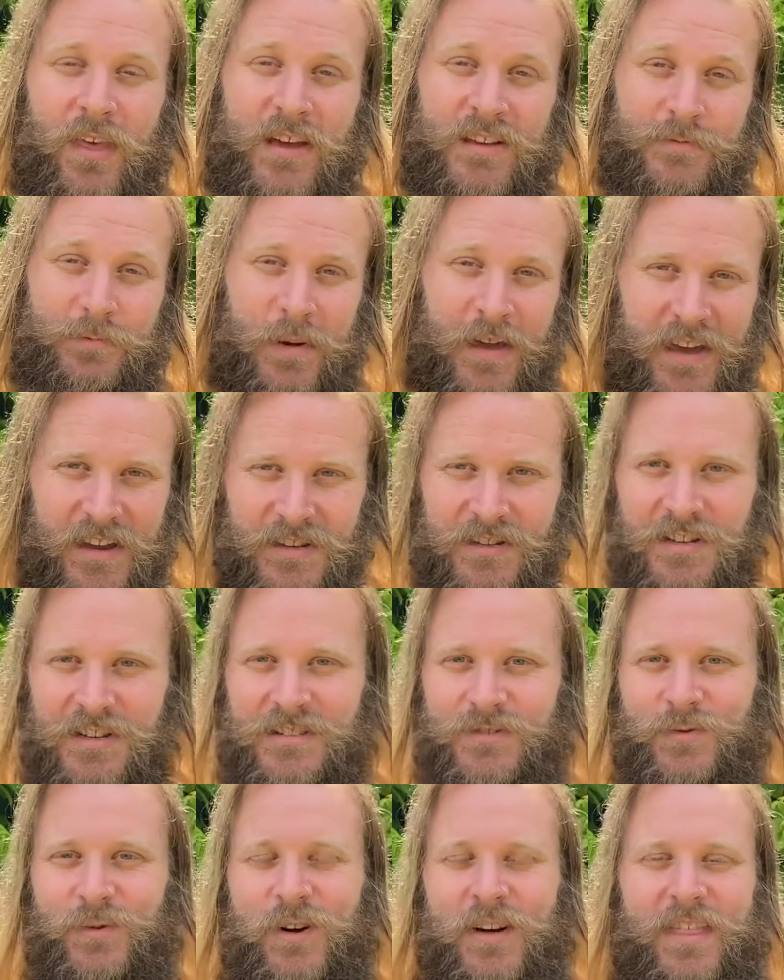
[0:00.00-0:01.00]
as
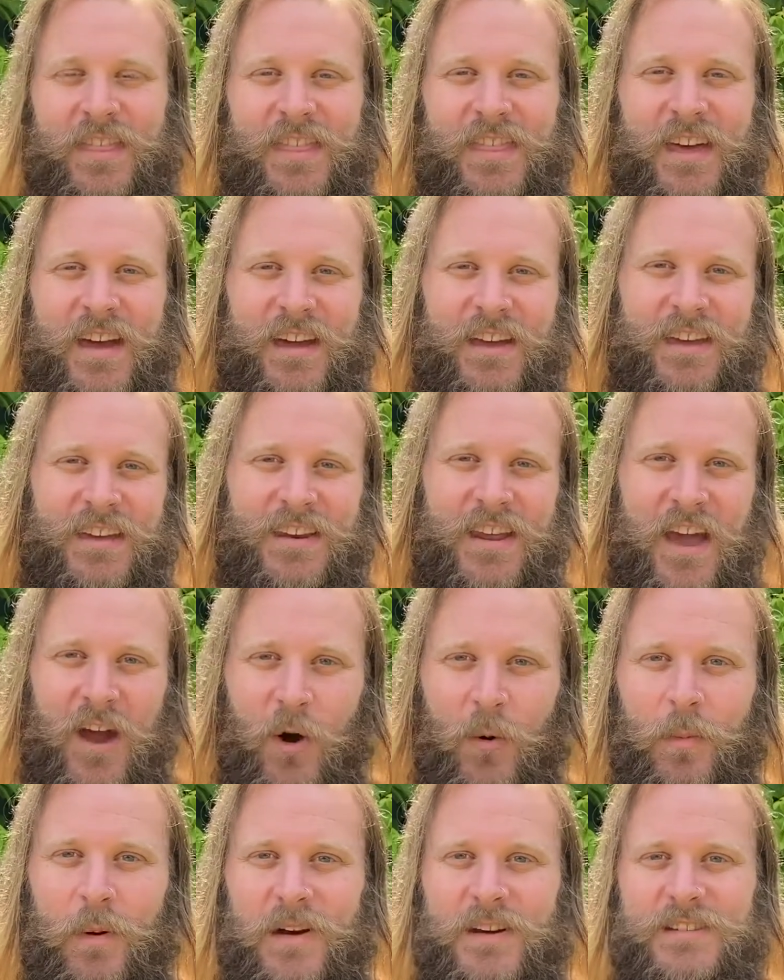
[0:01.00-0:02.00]
pictures what that can
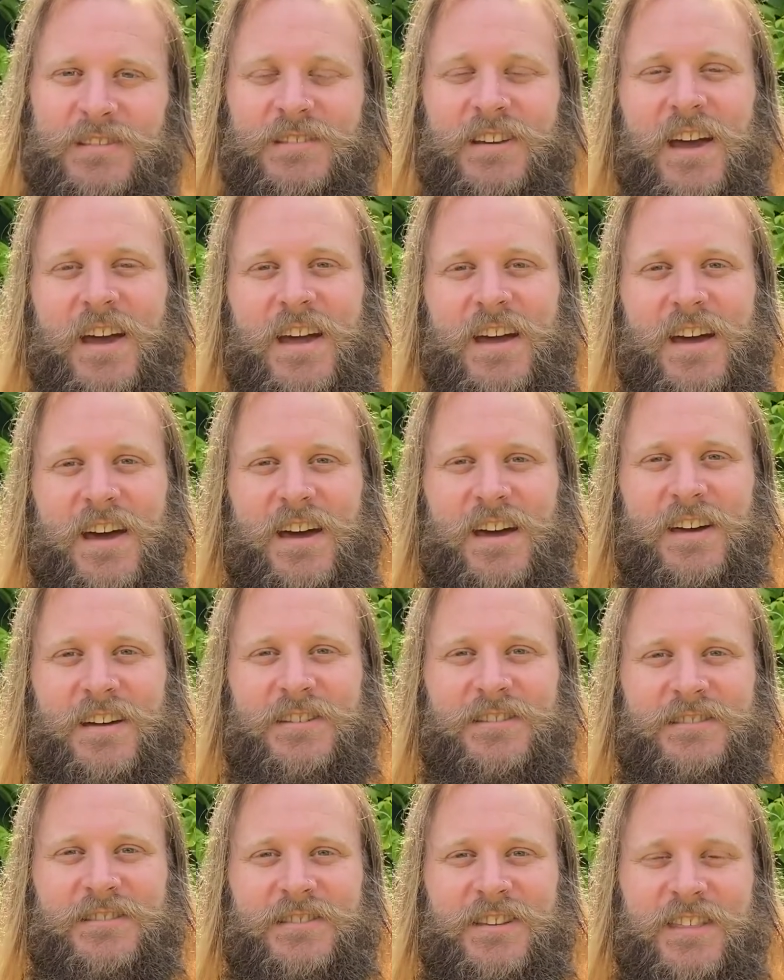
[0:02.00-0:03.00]
help us uh,
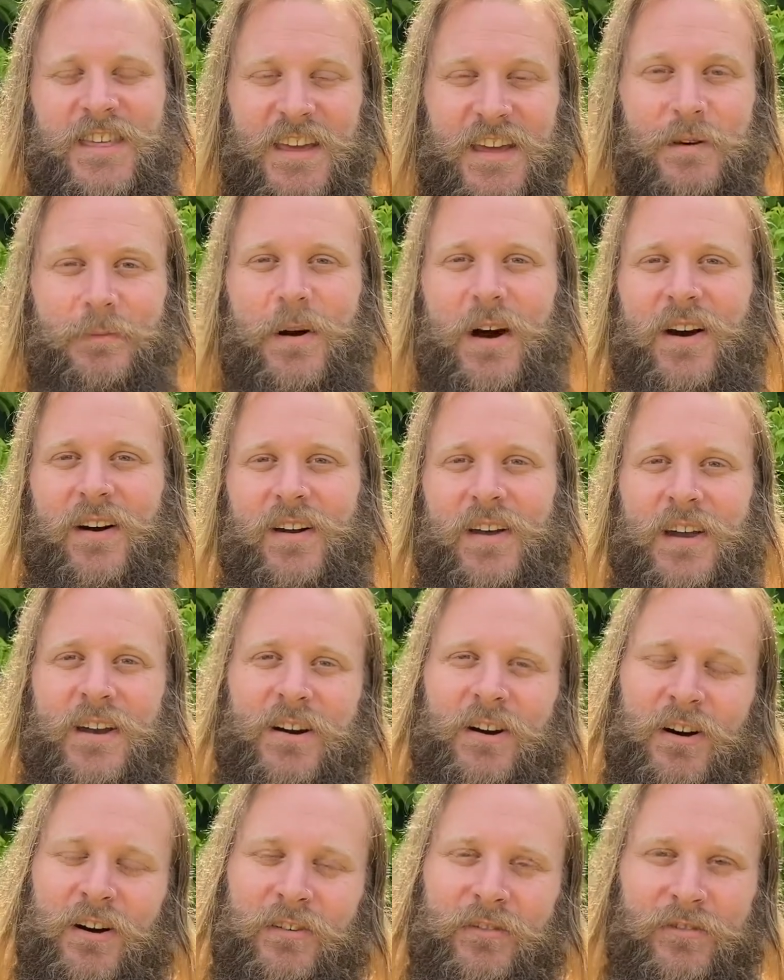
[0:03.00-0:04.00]
to think about
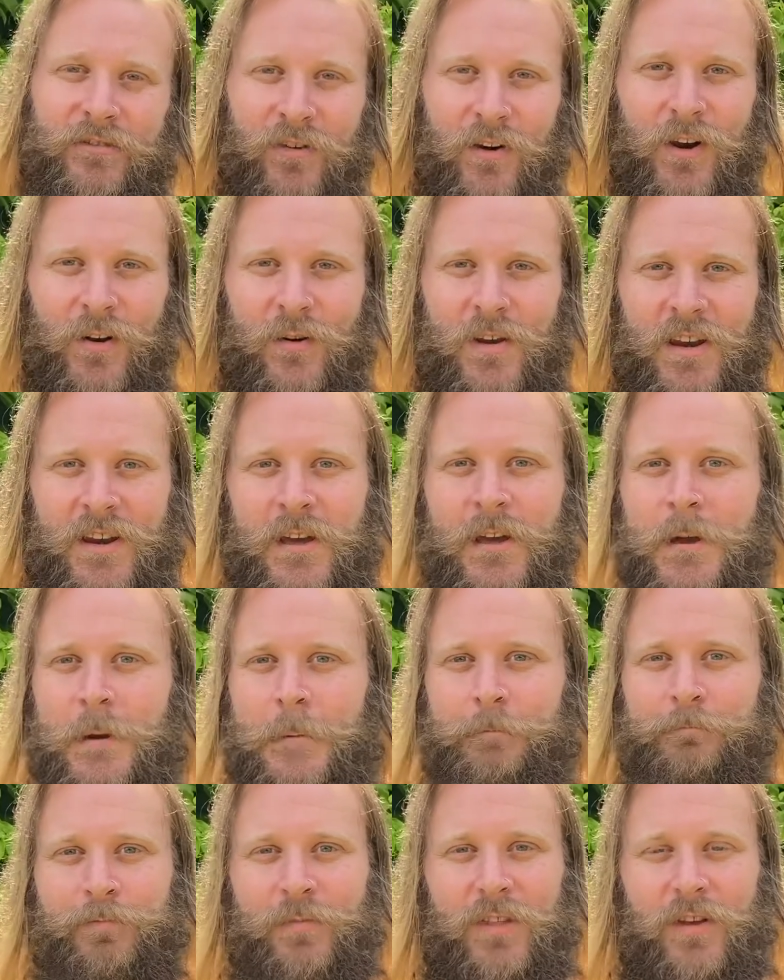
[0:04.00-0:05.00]
in our following
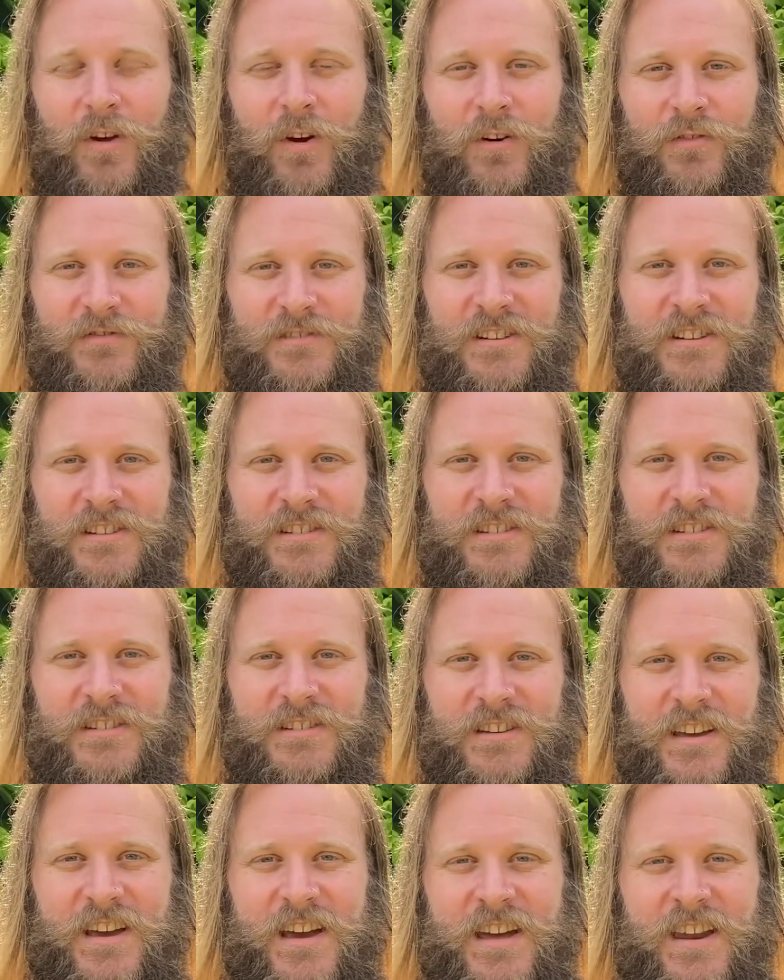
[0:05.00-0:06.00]
of
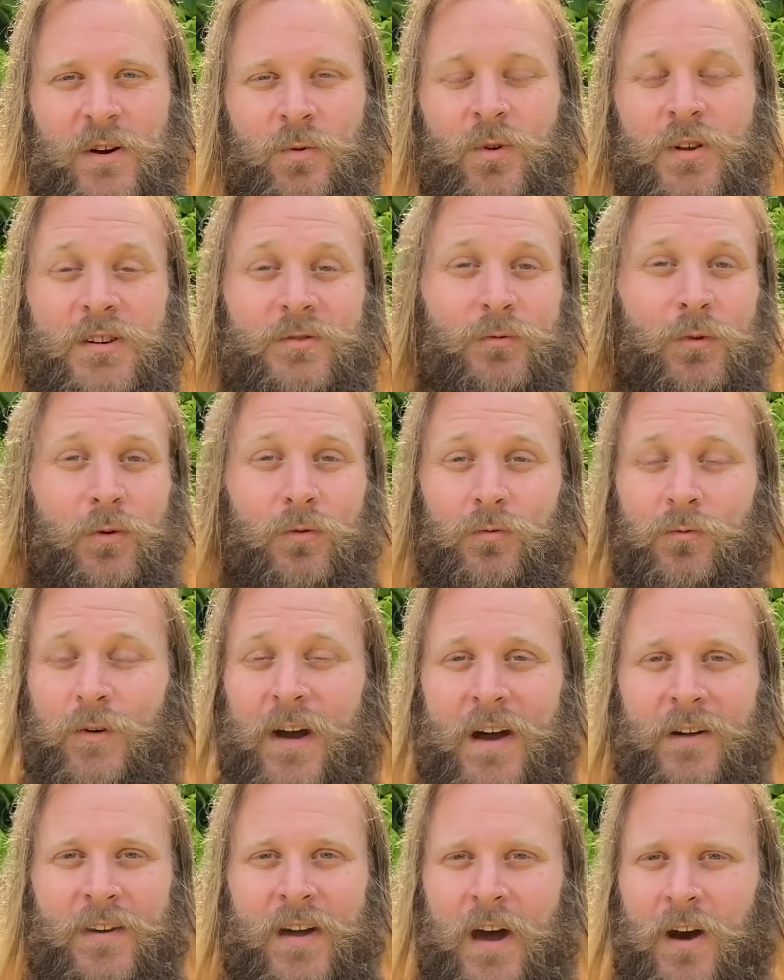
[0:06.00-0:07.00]
Jesus. And I want to
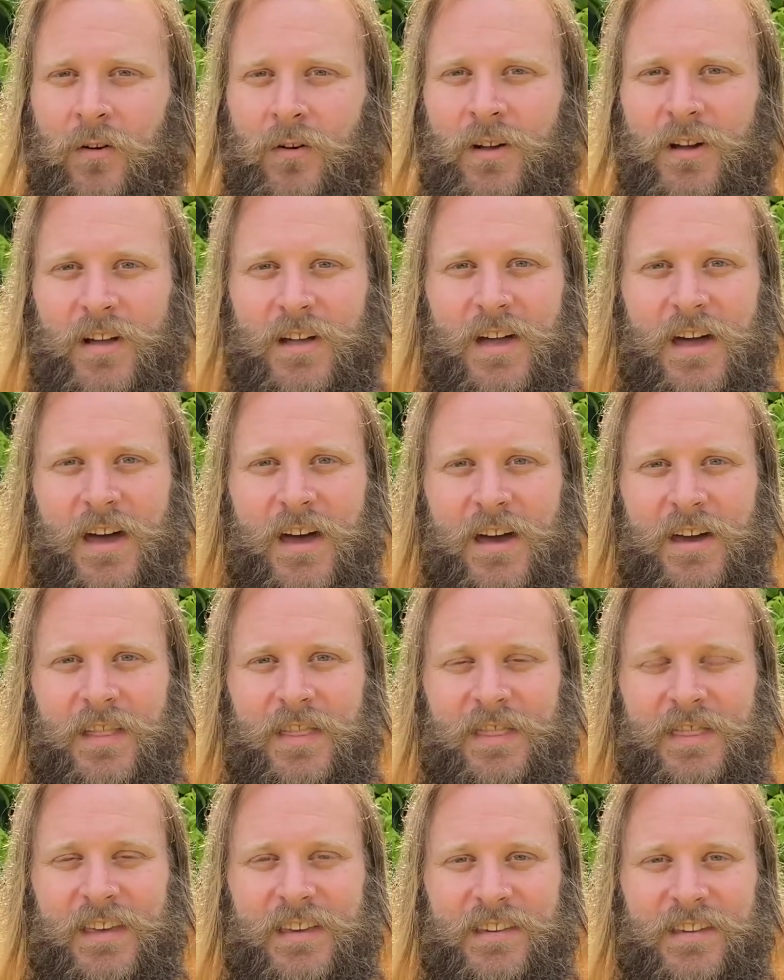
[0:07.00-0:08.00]
round out uh,
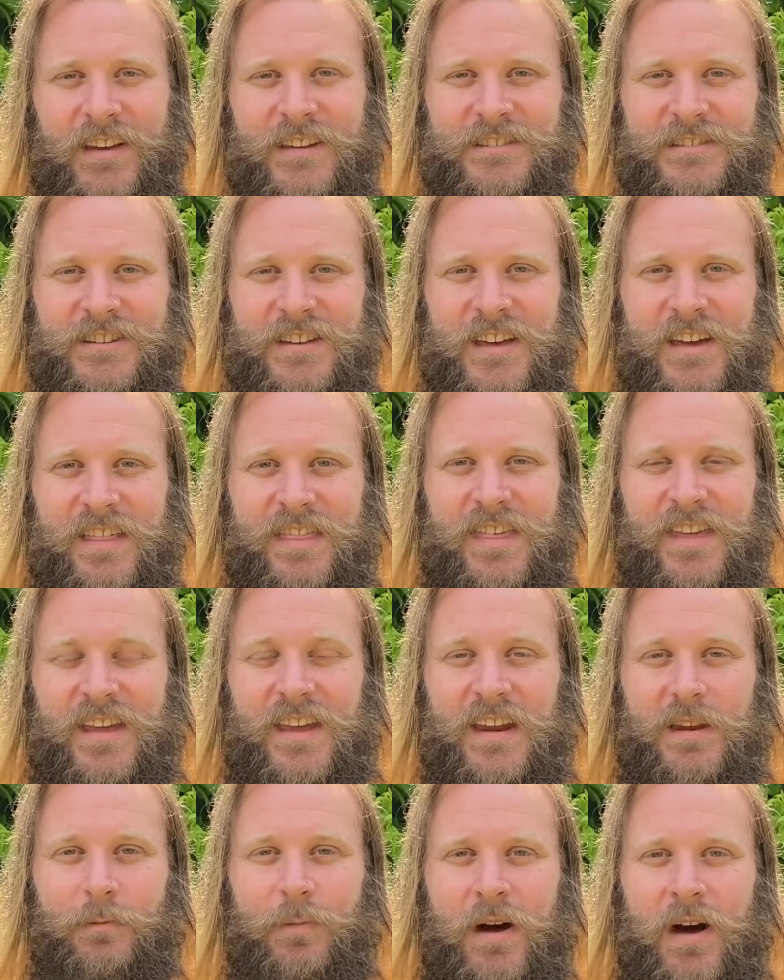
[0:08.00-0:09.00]
this idea
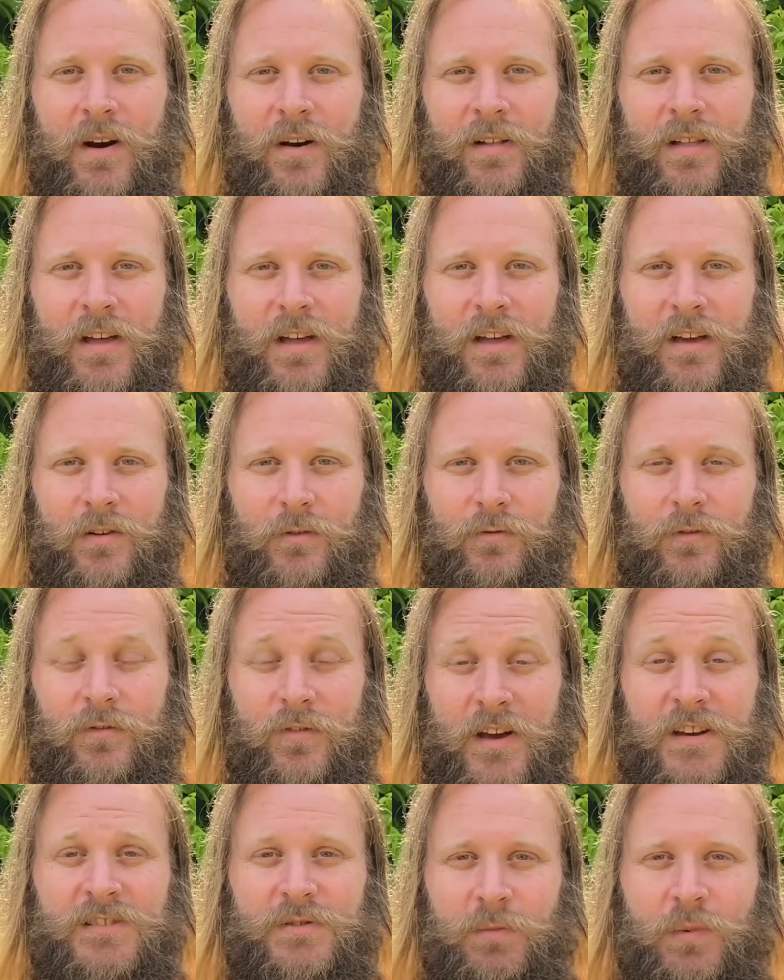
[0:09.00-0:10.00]
thinking about
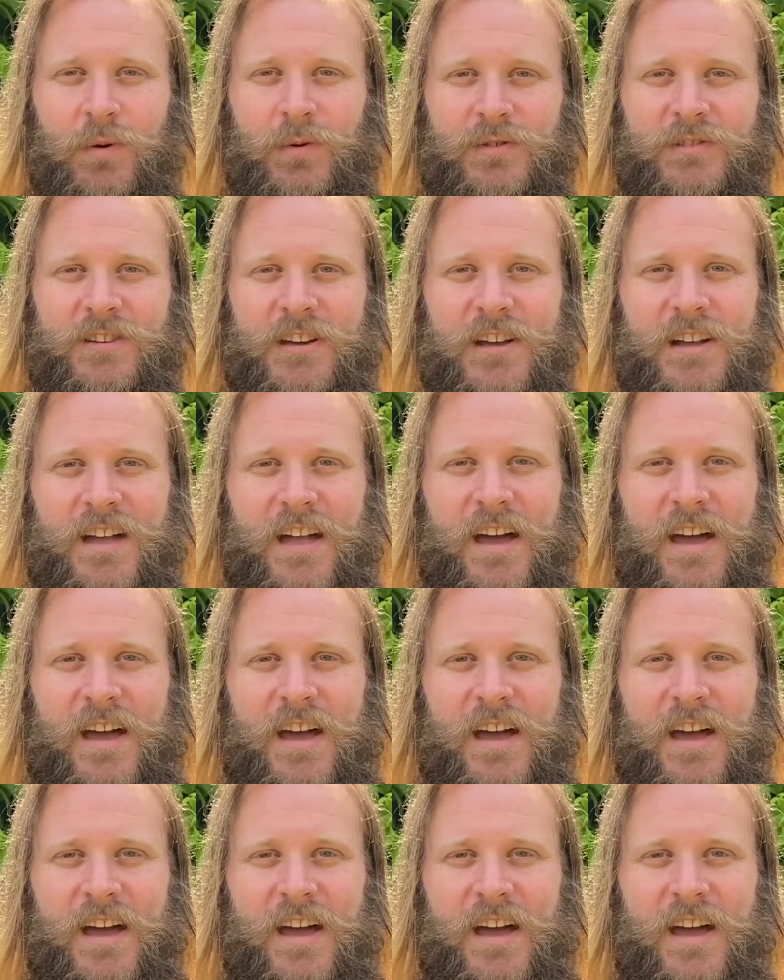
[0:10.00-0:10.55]
reflection pools.